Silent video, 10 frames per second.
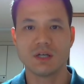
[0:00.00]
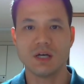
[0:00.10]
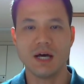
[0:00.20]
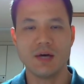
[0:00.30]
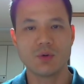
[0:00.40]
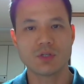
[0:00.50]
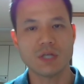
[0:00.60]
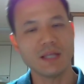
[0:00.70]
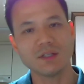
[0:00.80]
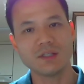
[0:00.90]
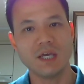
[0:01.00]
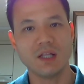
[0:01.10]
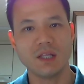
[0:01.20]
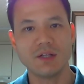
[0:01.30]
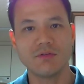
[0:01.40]
I was at the
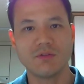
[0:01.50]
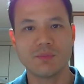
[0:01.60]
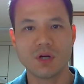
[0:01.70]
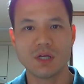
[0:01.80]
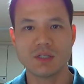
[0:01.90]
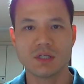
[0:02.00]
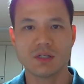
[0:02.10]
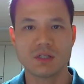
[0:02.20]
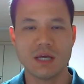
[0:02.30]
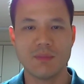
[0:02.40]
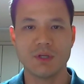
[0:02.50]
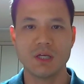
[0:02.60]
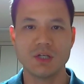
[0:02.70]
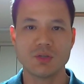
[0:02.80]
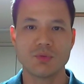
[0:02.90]
tail end of the process, the
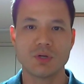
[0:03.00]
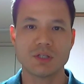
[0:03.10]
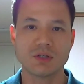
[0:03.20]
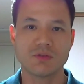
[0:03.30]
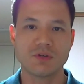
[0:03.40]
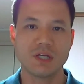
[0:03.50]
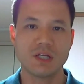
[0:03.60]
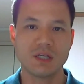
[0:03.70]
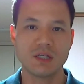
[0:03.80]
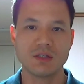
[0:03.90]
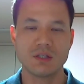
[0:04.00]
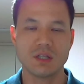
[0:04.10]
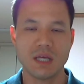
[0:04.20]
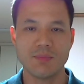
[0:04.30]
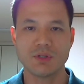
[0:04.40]
application process for getting into
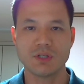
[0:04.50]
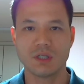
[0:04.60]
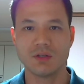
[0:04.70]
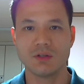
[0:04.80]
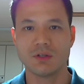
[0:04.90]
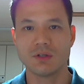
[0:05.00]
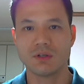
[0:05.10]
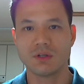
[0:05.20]
that particular